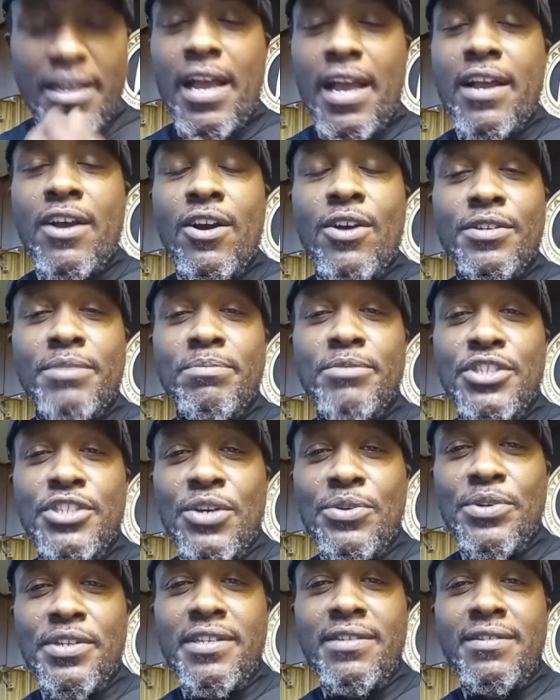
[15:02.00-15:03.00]
I called him
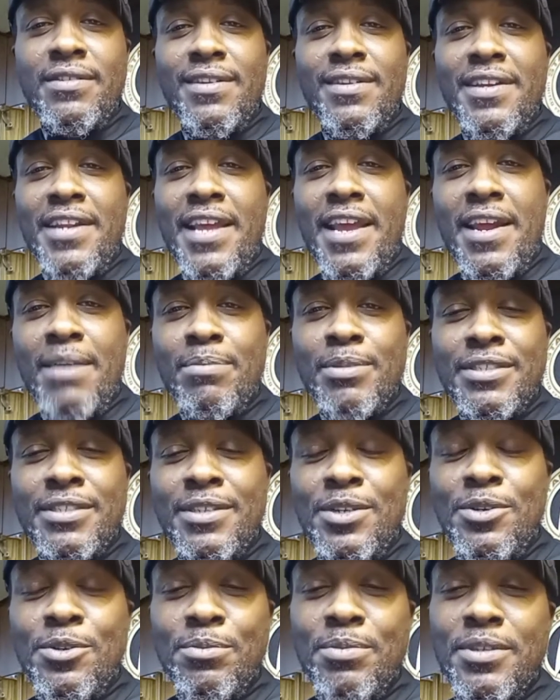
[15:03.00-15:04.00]
Jody in that
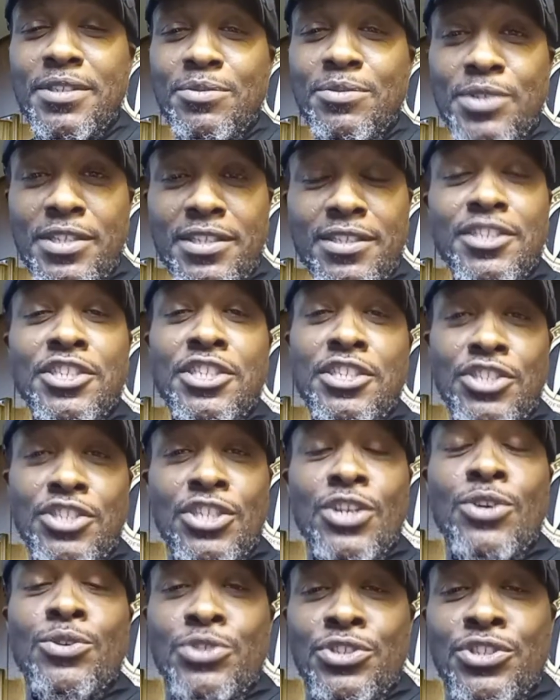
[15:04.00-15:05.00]
episode. But the reason she
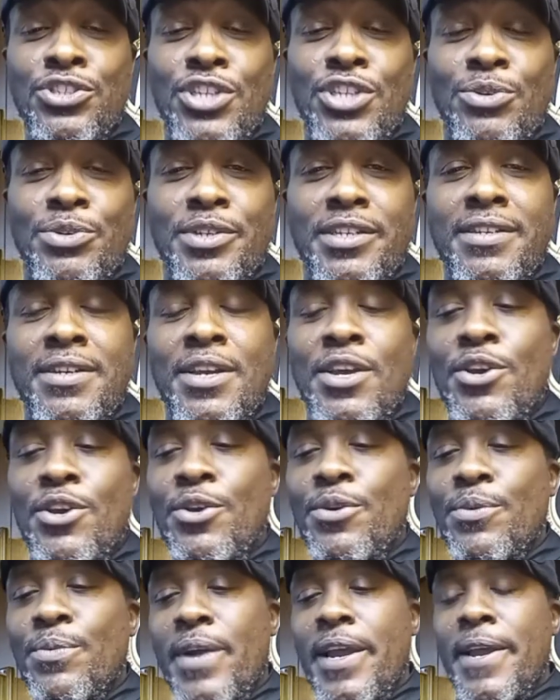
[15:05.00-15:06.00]
chose Jody,
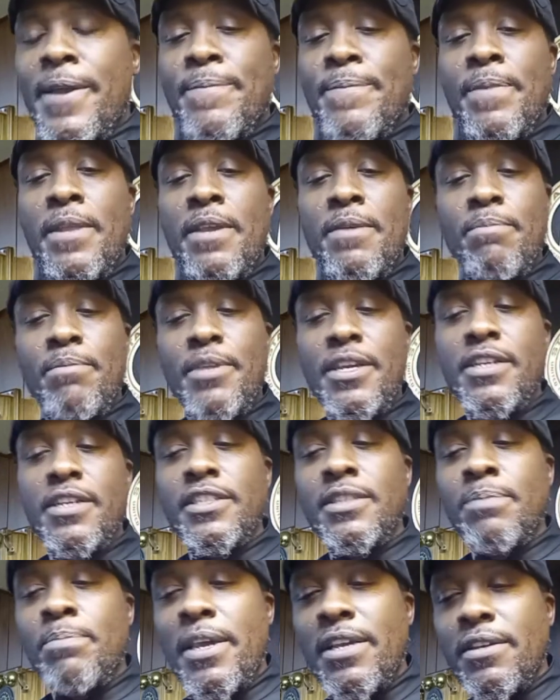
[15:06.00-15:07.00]
right?
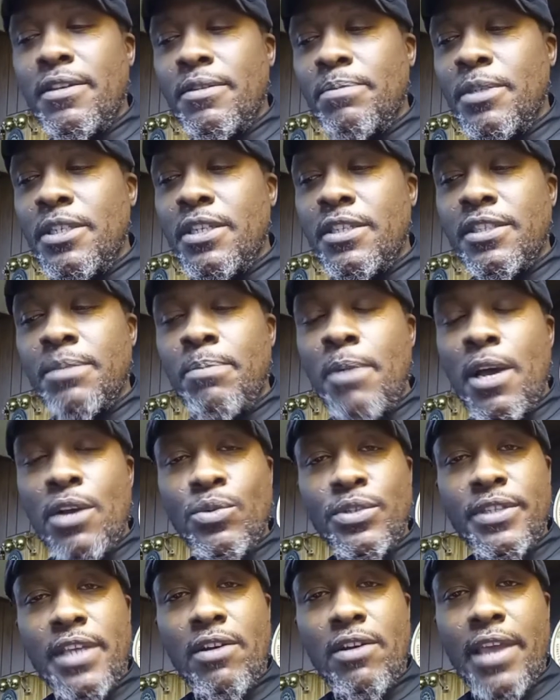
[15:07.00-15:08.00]
Because
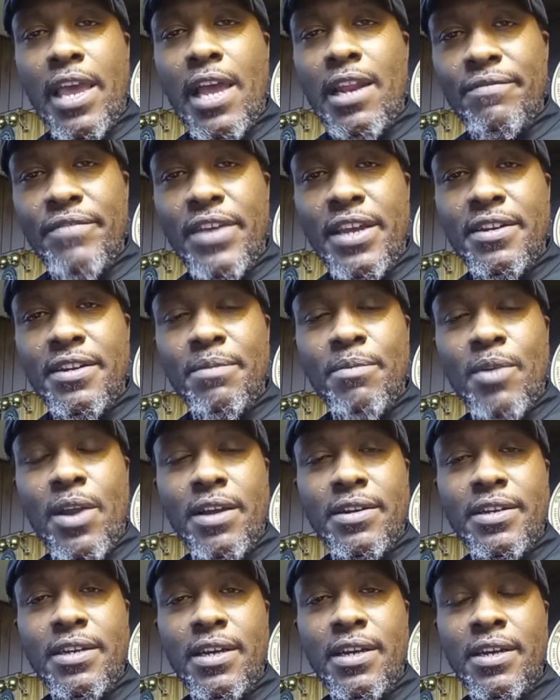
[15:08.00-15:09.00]
Spock was out gallivanting
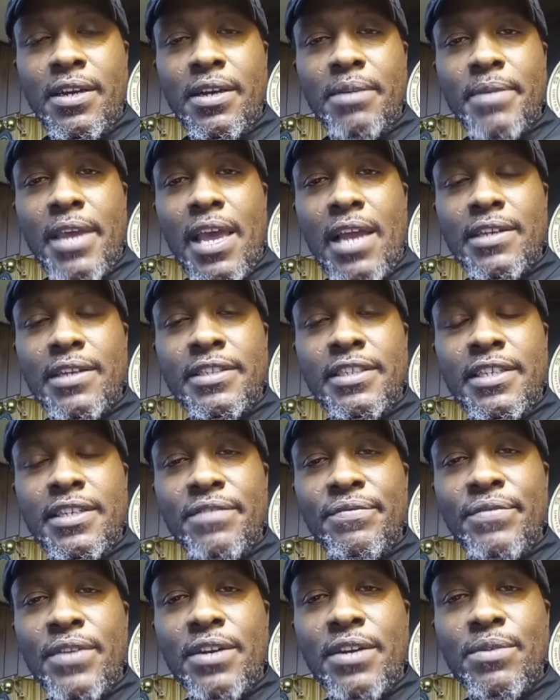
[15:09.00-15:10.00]
around the galaxy
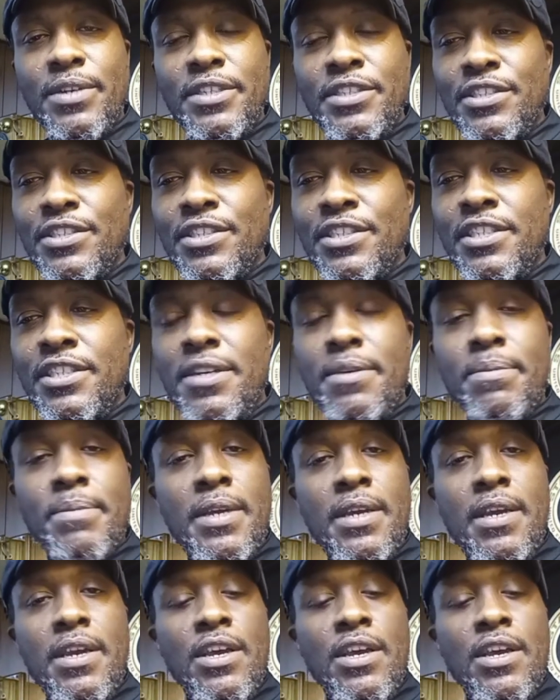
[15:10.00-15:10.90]
in a Federation ship,